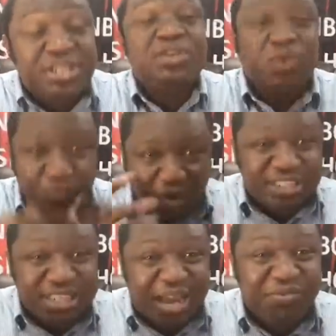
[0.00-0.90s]
which is,
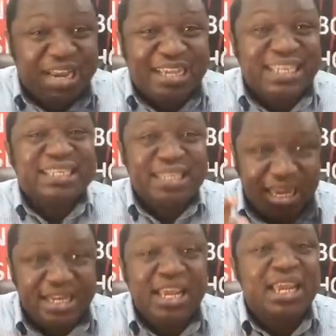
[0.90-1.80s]
of course, in Africa
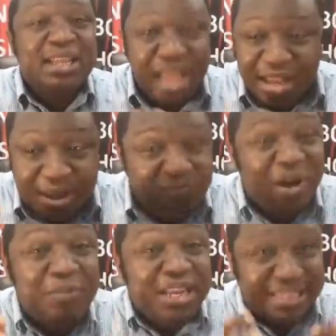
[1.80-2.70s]
setting, then
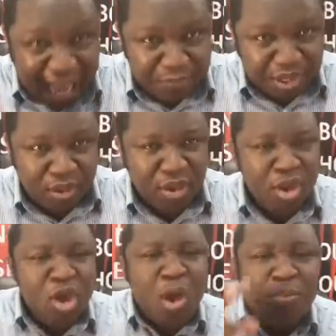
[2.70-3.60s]
the family is happy.
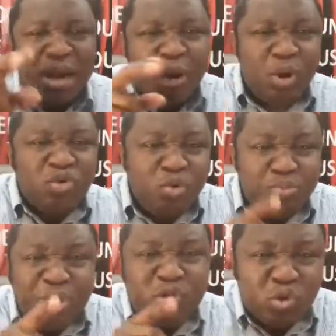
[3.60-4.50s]
But I want
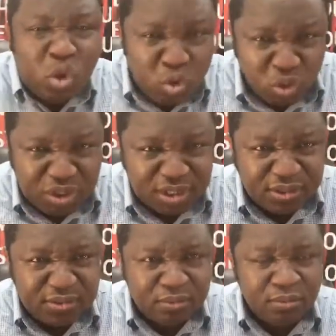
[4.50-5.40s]
to bring to your
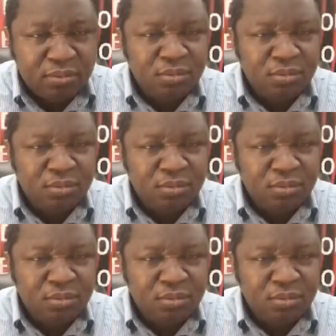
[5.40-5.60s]
notice,